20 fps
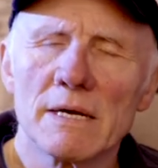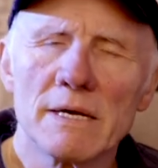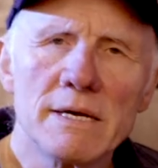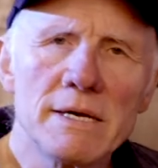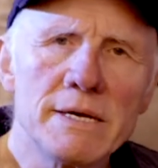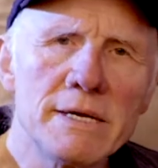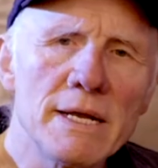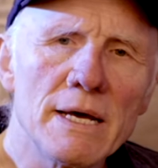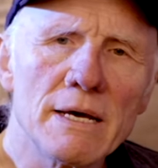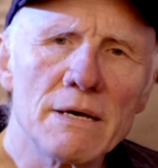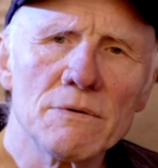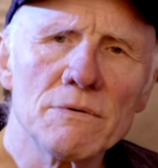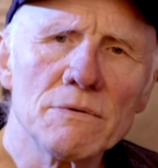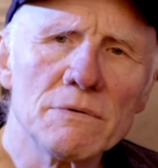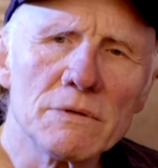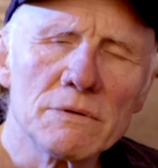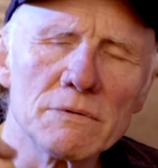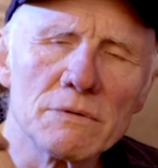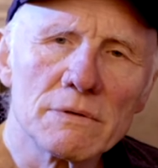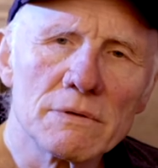
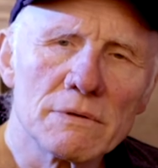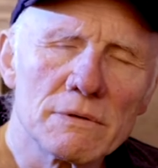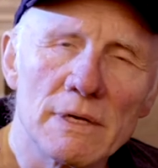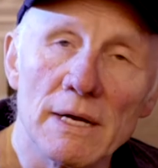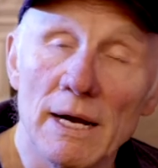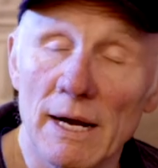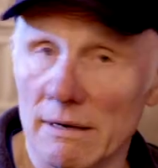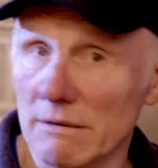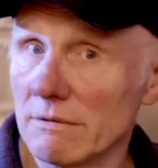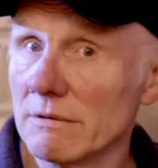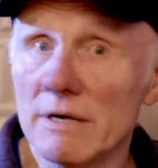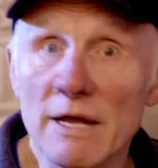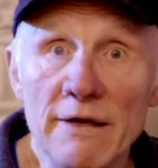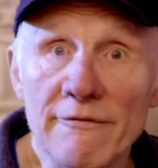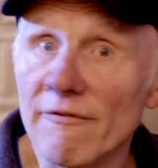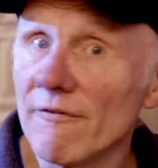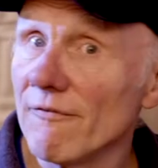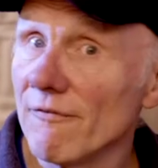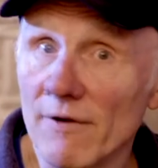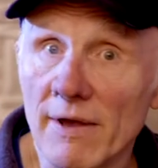Now, and
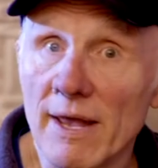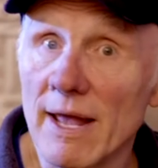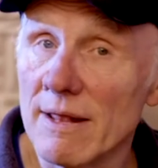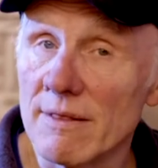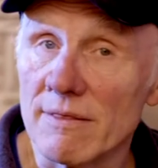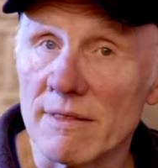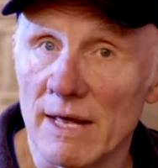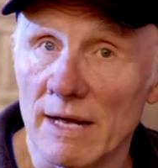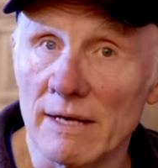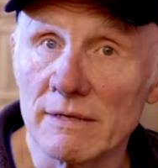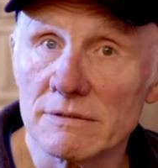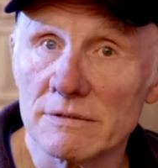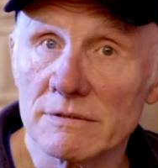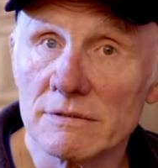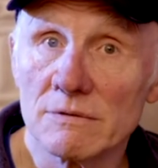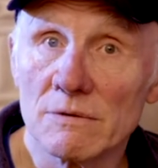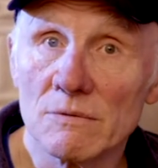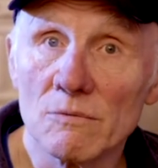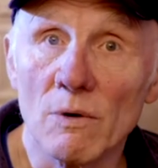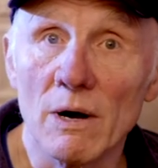never forget that.
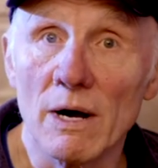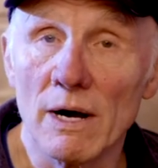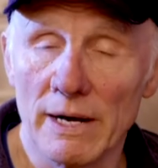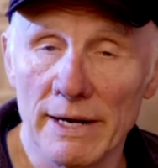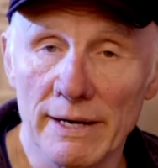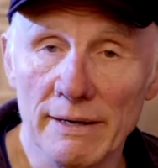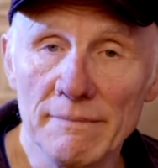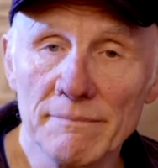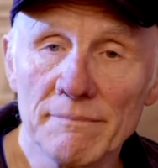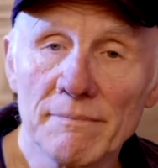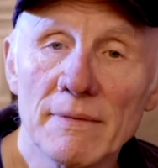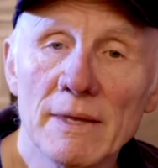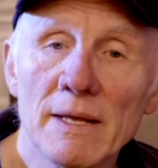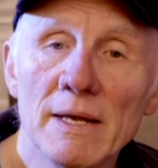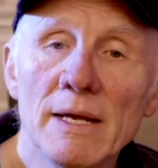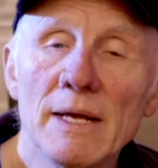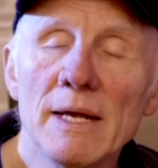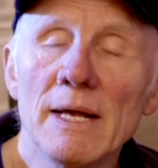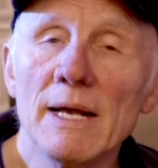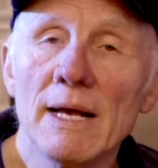Why?
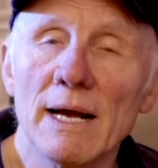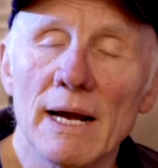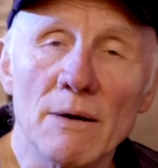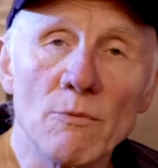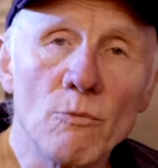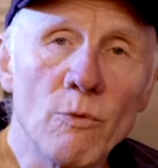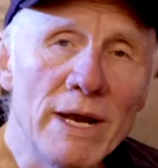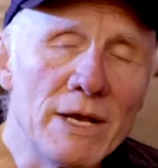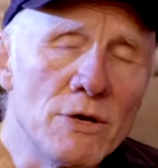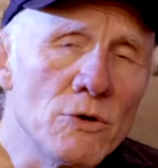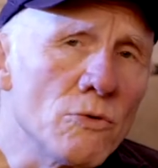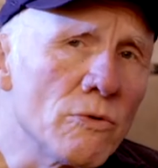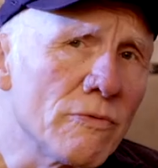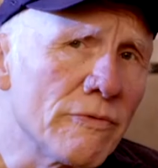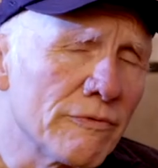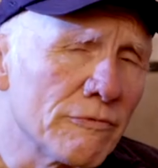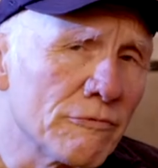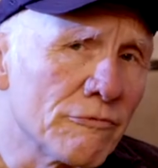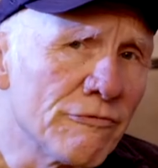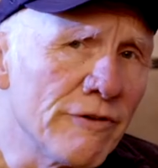And when
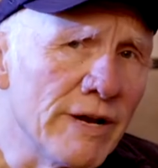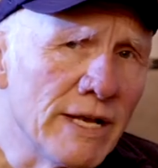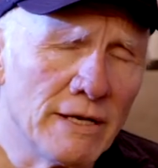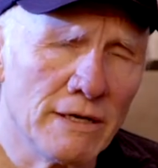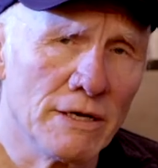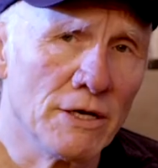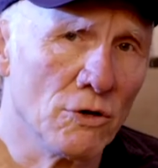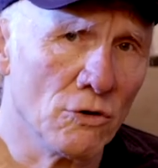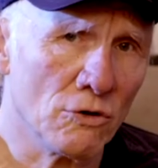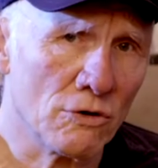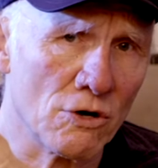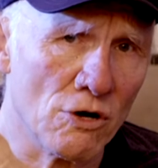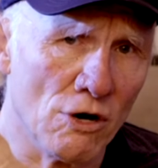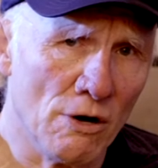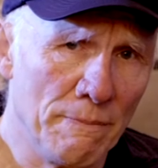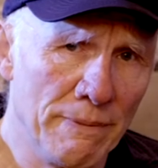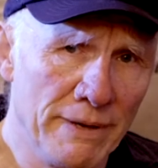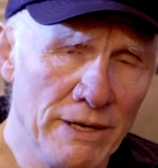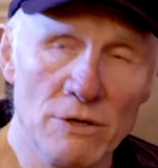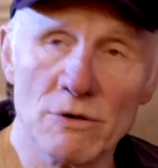you've written your
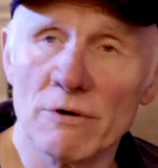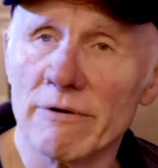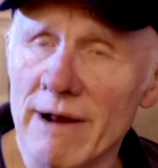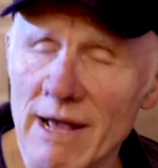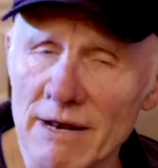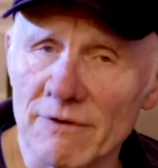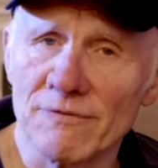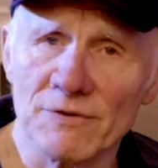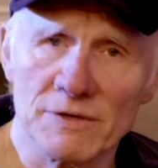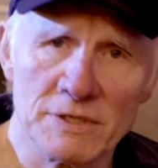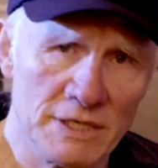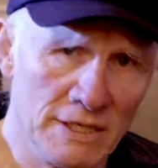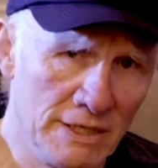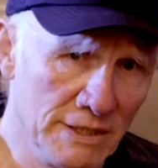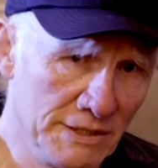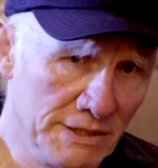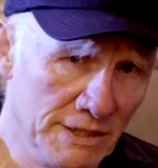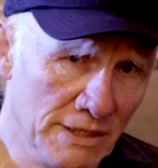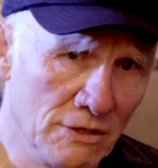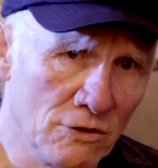copy, your
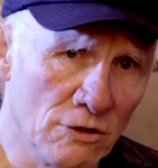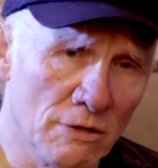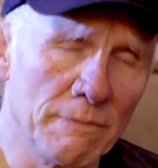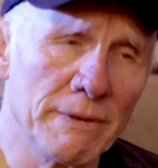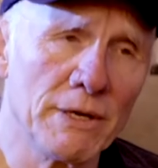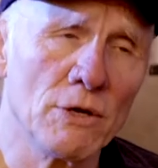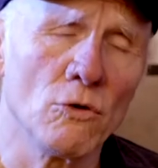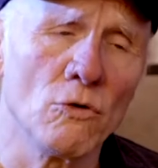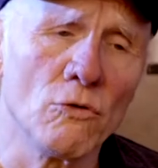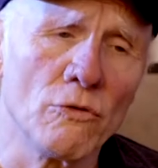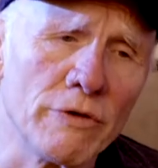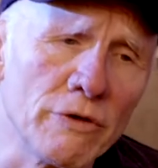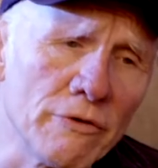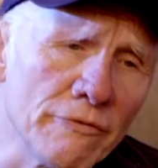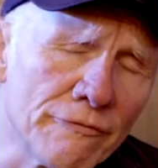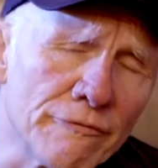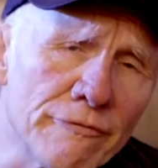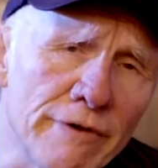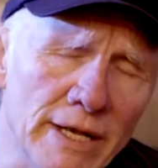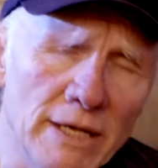advertising copy, or
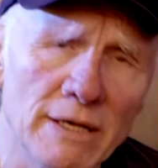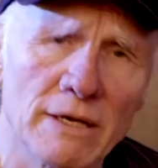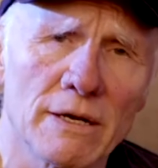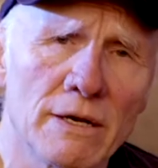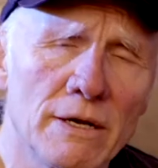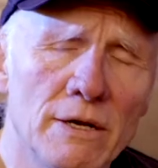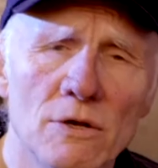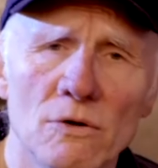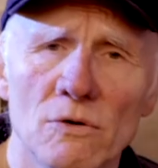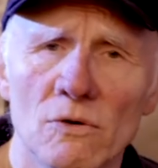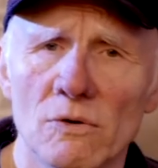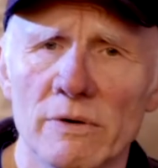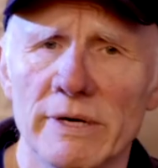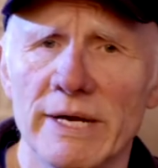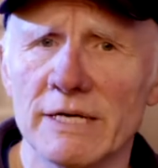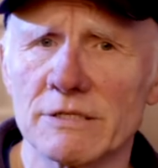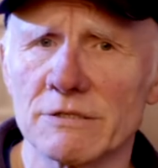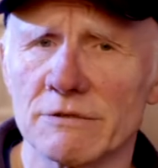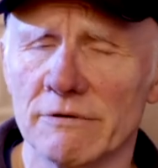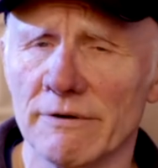you've written your
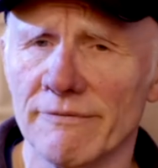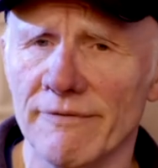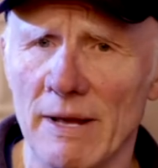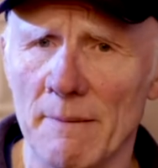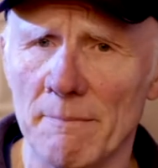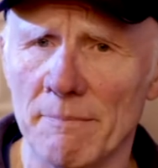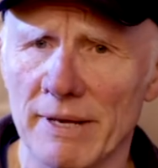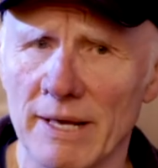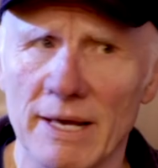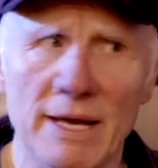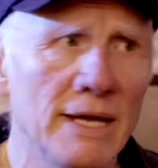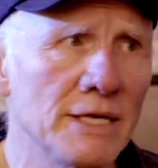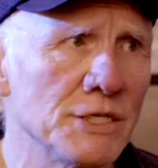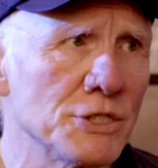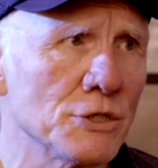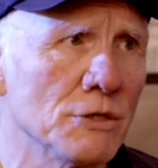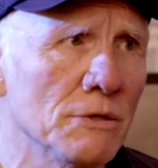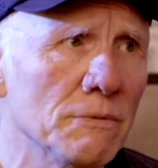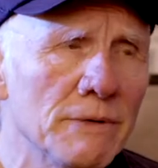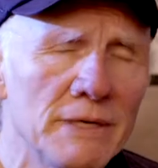letter of
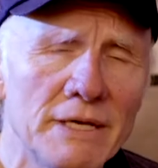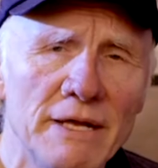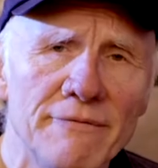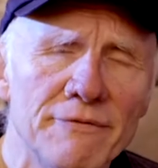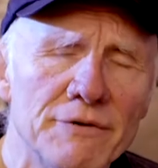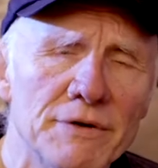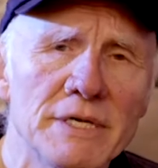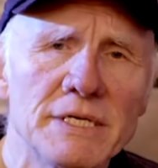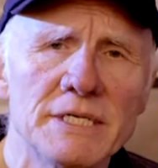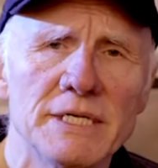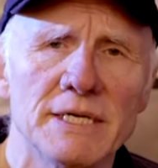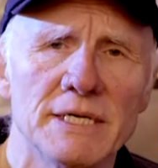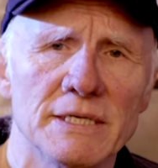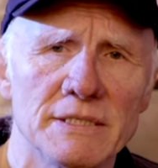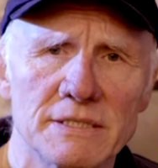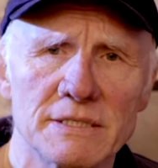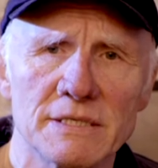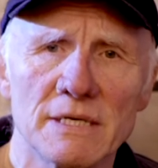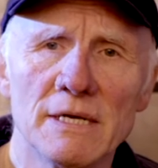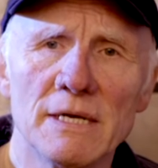application or whatever it
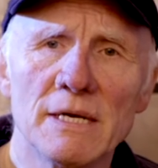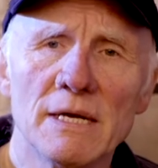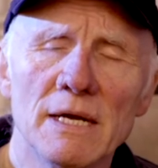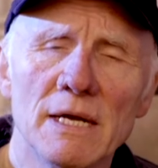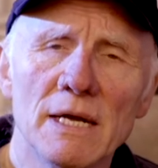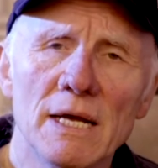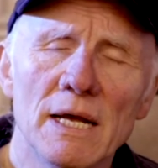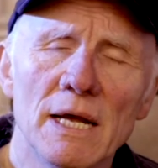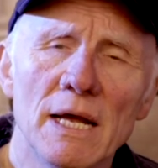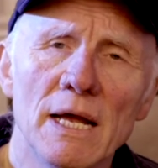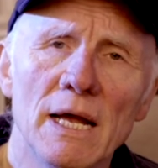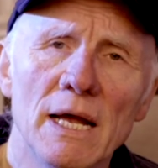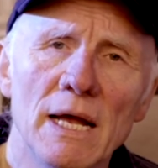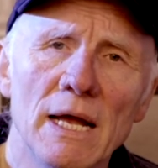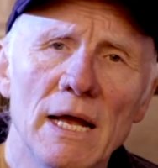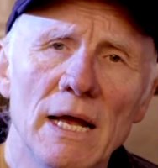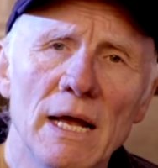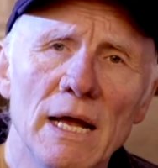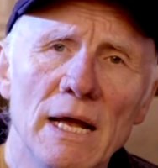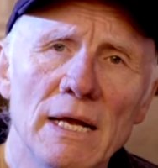is,
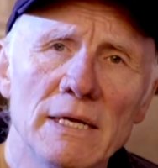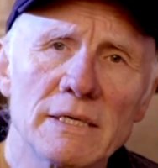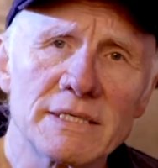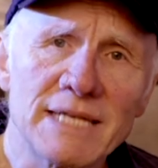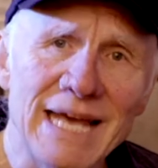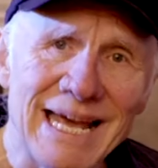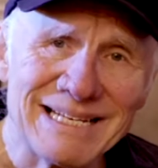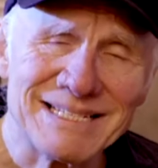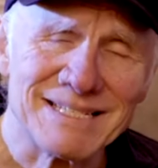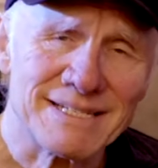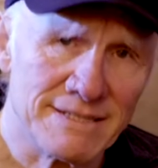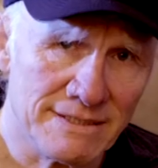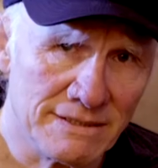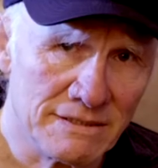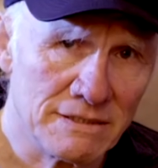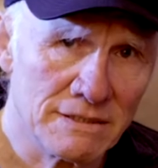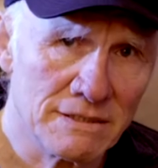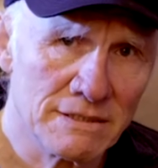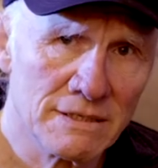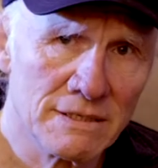test
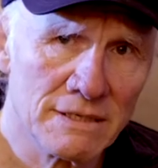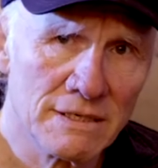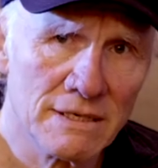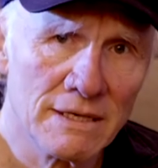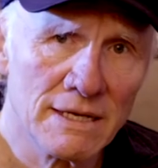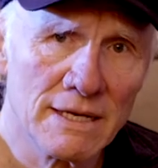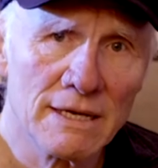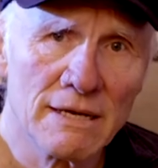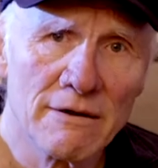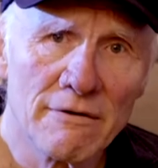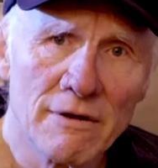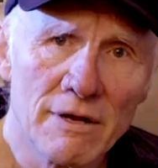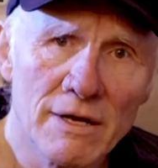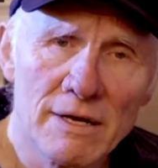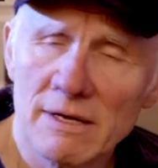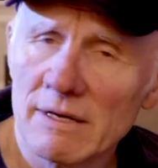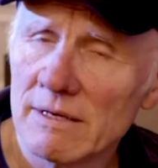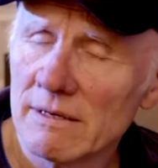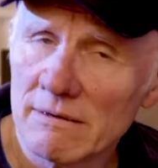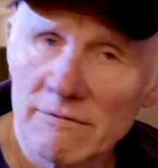it.
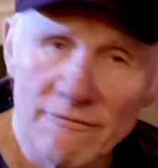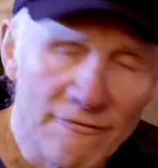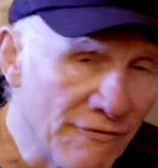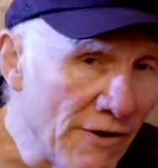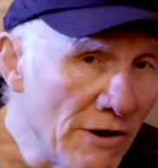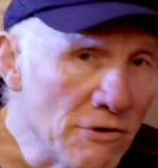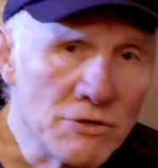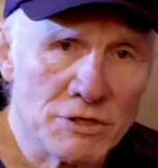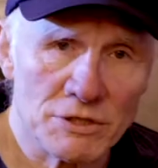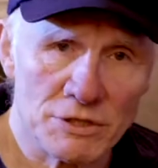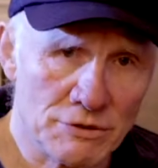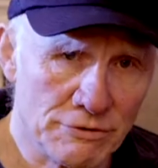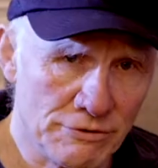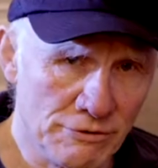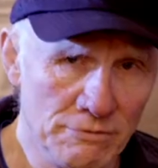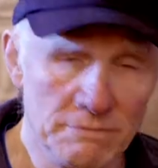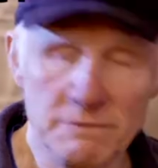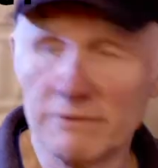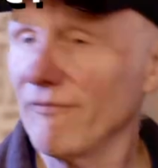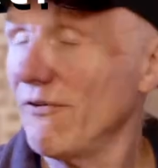Focus
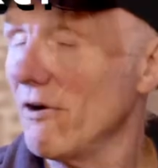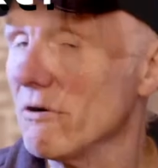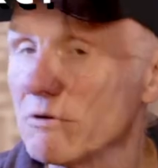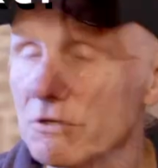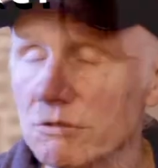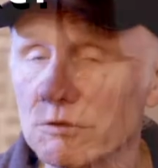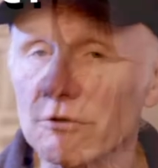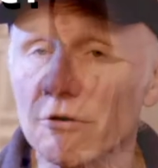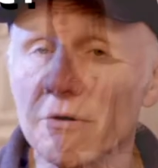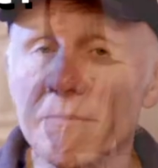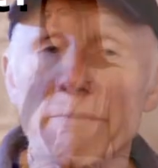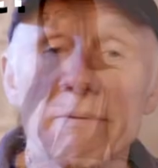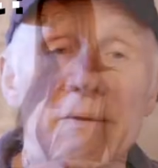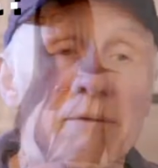groups. Focus group